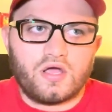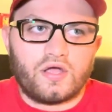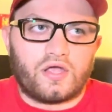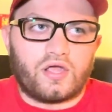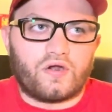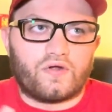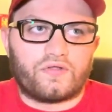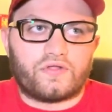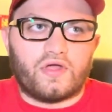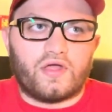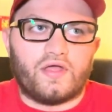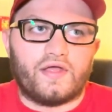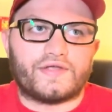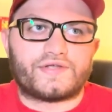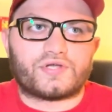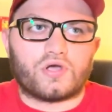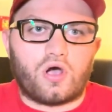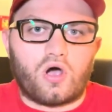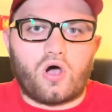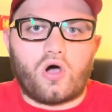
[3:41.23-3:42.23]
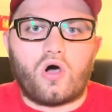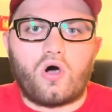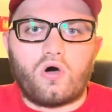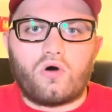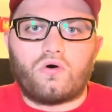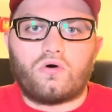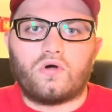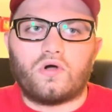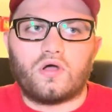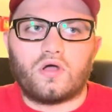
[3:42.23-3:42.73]
You know, it's
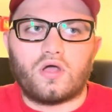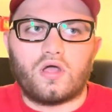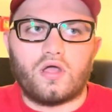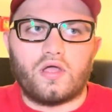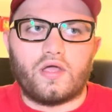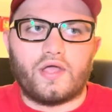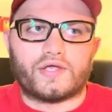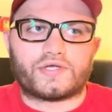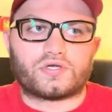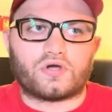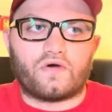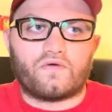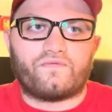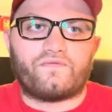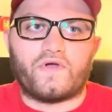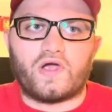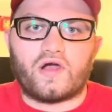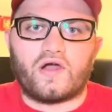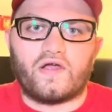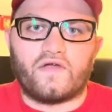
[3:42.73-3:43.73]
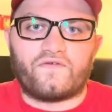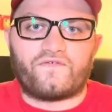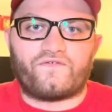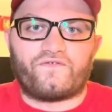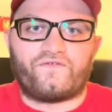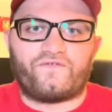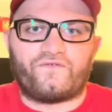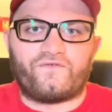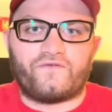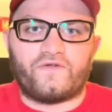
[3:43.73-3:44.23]
all, it's all very,
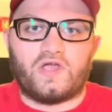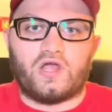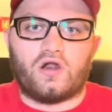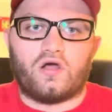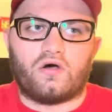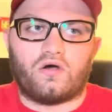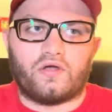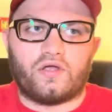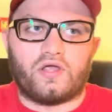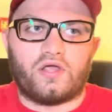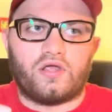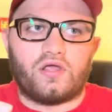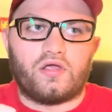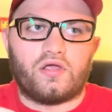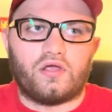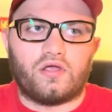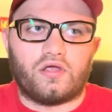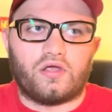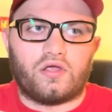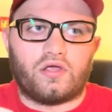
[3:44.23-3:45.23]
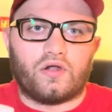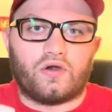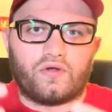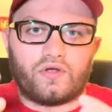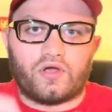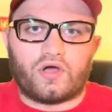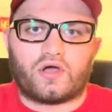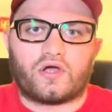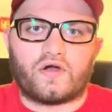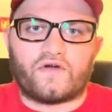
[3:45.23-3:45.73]
you know, you know,
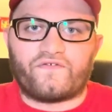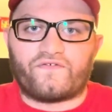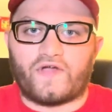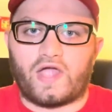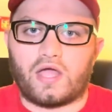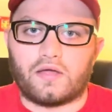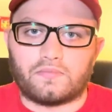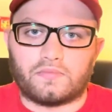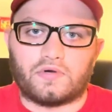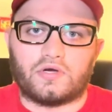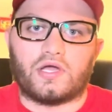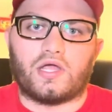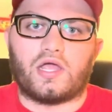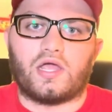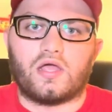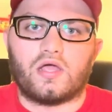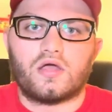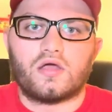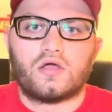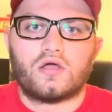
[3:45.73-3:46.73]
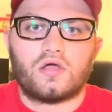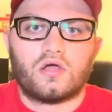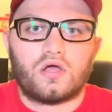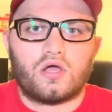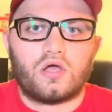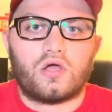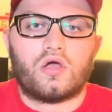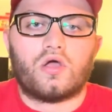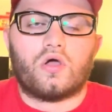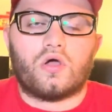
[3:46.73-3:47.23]
younger family
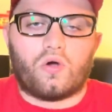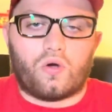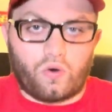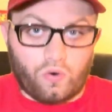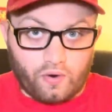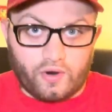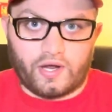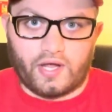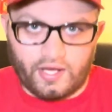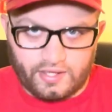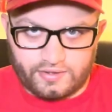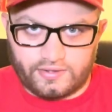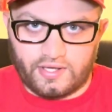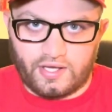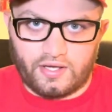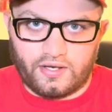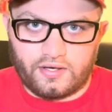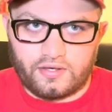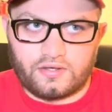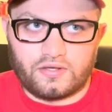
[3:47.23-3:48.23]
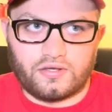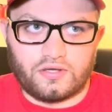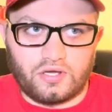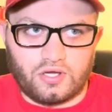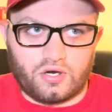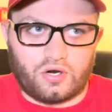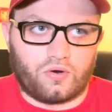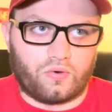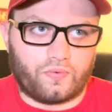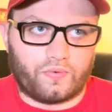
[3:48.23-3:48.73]
oriented, you
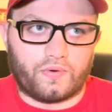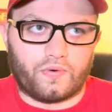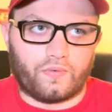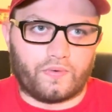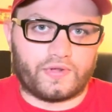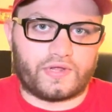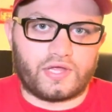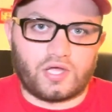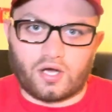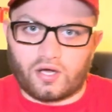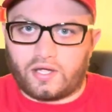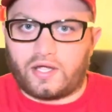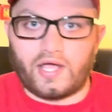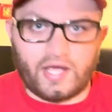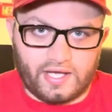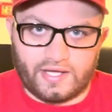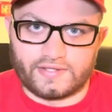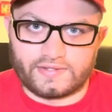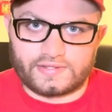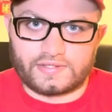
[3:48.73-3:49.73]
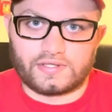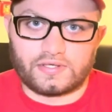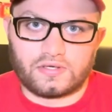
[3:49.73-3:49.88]
know, with, with young kids.